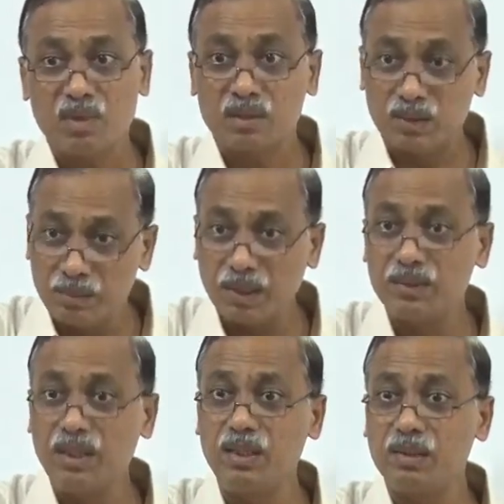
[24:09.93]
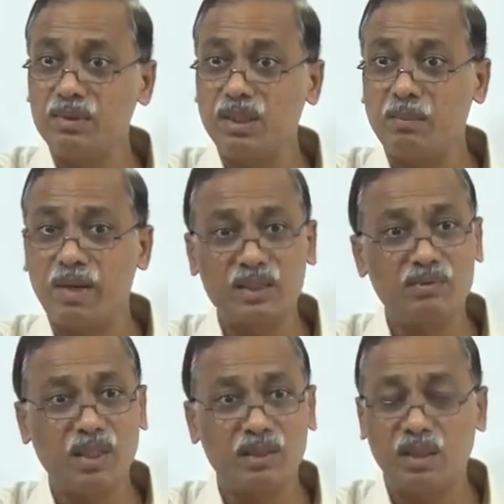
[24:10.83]
Sometimes in intermediate batch
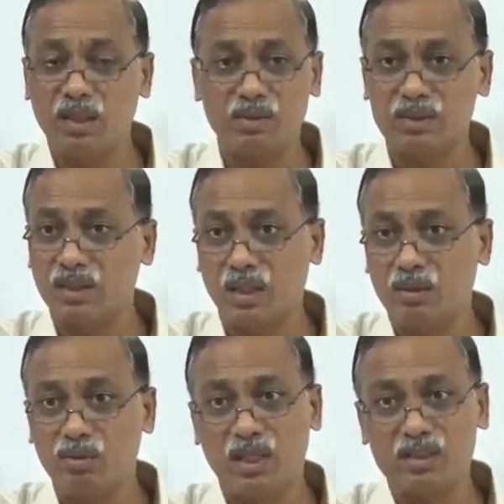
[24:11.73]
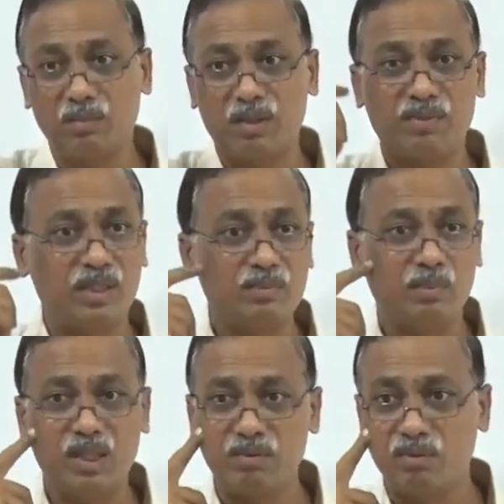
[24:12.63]
we get the request, sir, today is my friend's
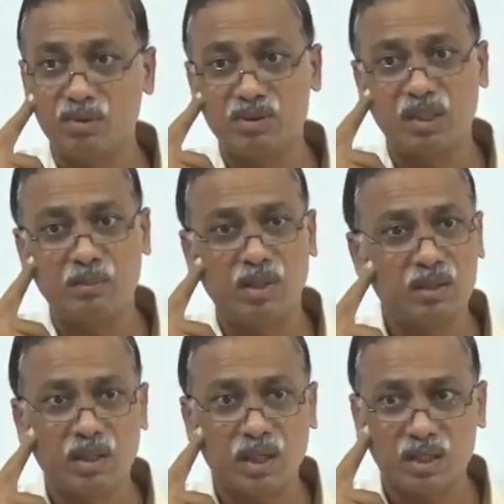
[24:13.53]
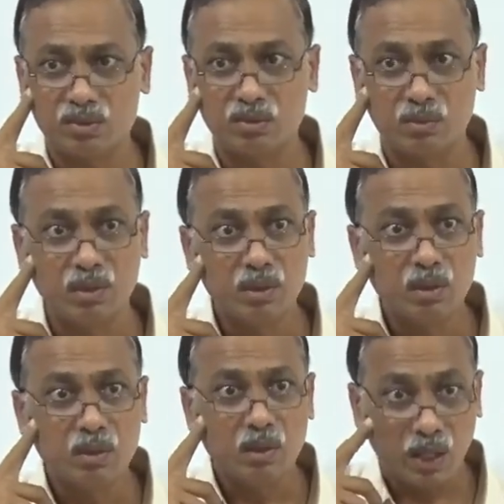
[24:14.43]
birthday, we want to celebrate in the classroom.
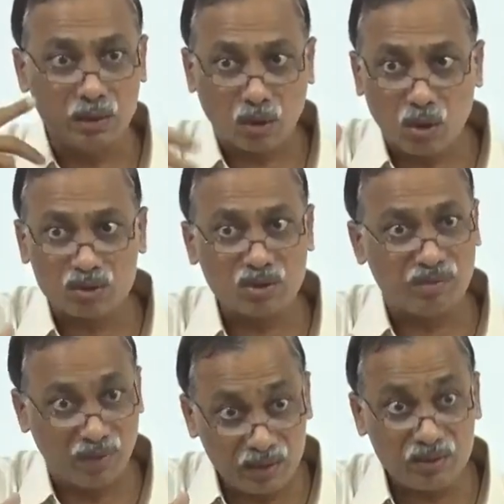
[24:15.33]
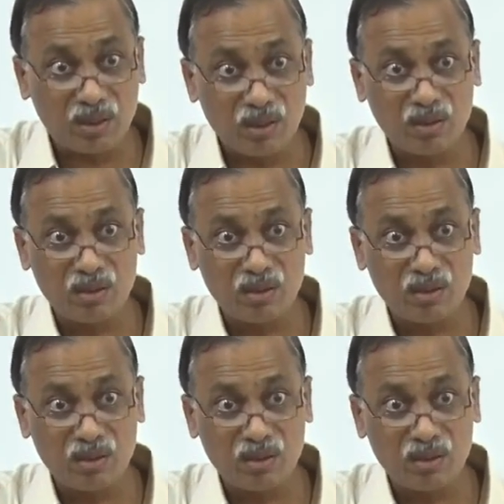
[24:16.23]
At the cost of lecture?